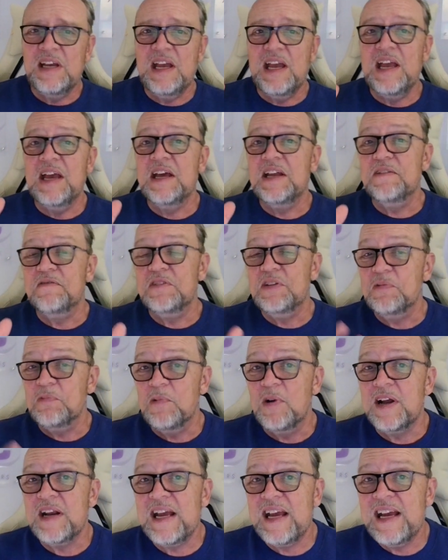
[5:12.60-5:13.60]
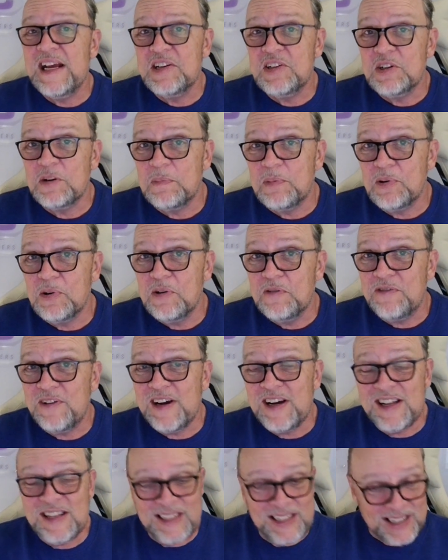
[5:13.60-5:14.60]
and if you want to add your
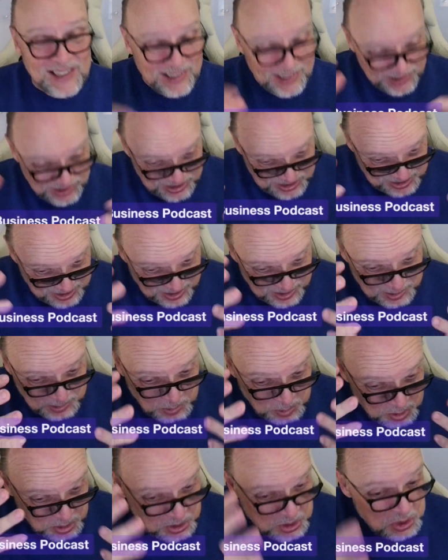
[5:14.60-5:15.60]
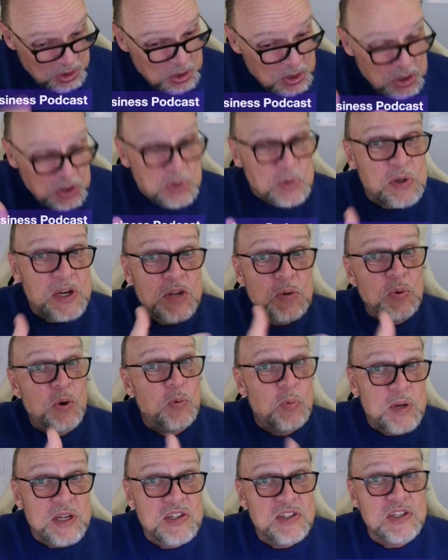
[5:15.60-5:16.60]
profile there and start doing
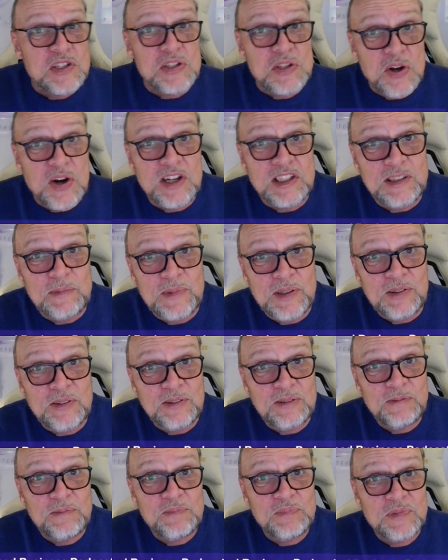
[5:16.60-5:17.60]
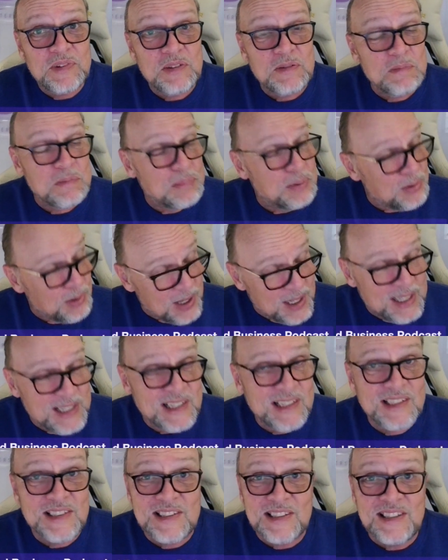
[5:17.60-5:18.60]
what we just talked about,
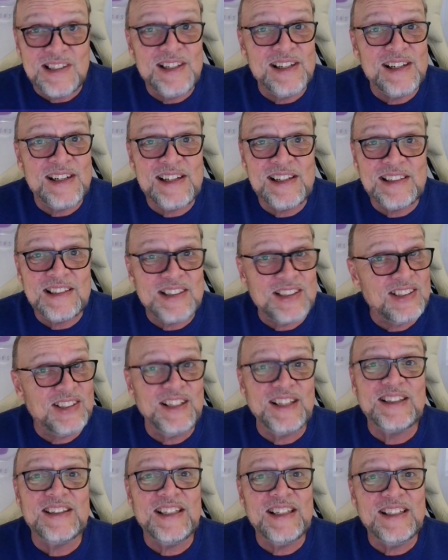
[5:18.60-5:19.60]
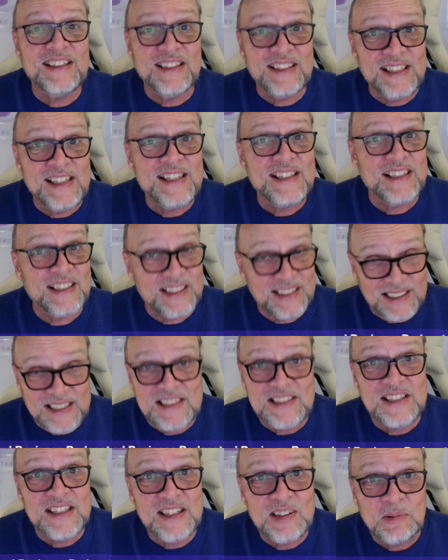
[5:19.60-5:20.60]
praise God, click that link and
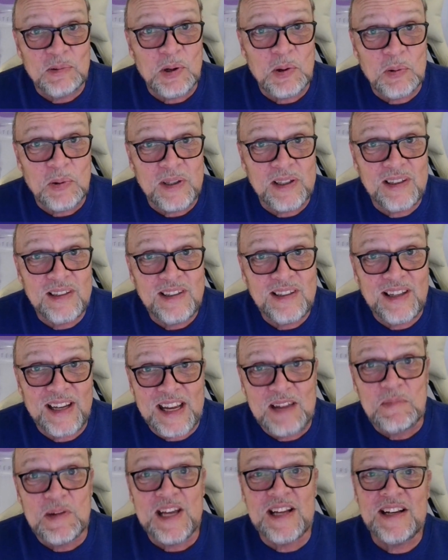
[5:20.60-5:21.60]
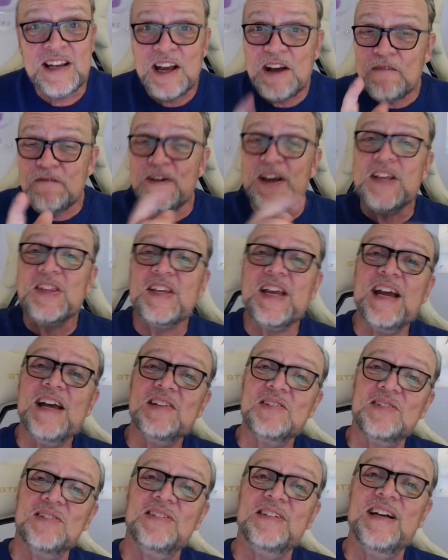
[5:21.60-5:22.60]
let's get rolling. Amen.
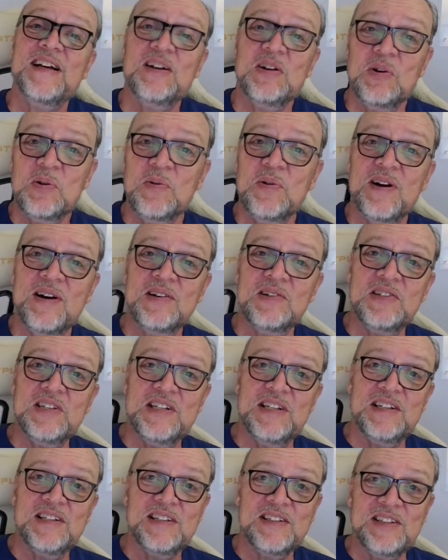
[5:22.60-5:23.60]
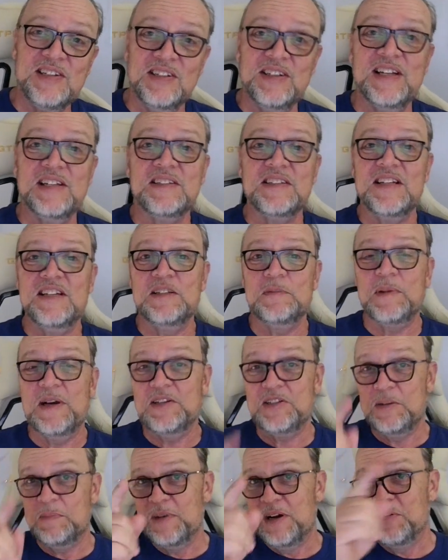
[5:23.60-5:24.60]
Faithcaster.org. Till next time, it's
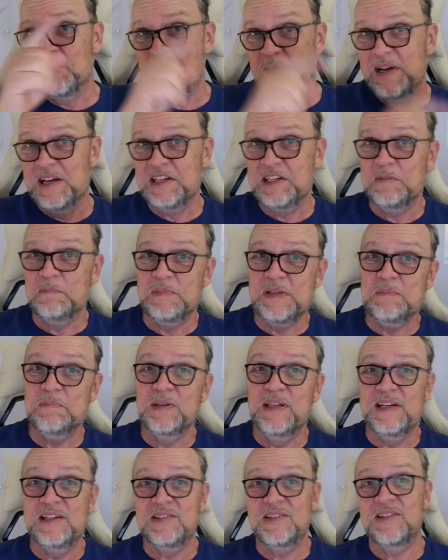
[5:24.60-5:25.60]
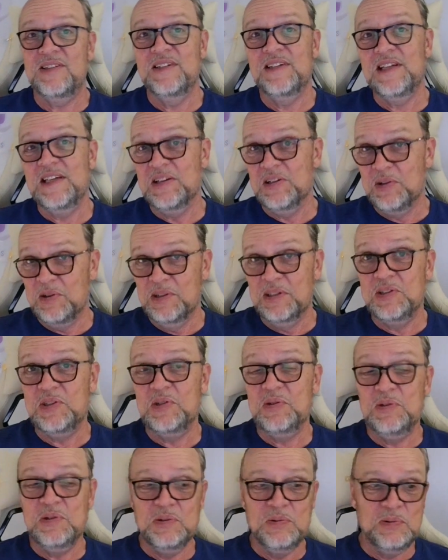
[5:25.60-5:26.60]
Pastor Bob reminding you, be blessed in all that
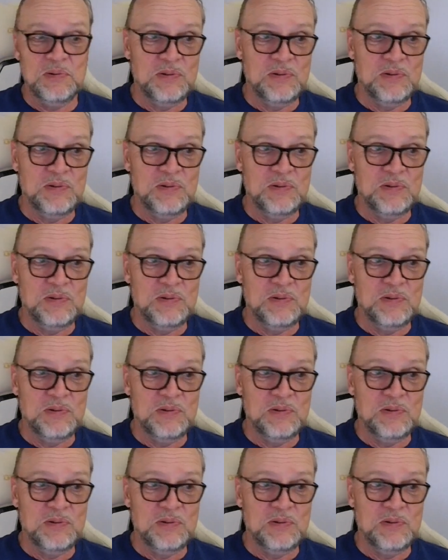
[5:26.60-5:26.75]
you do.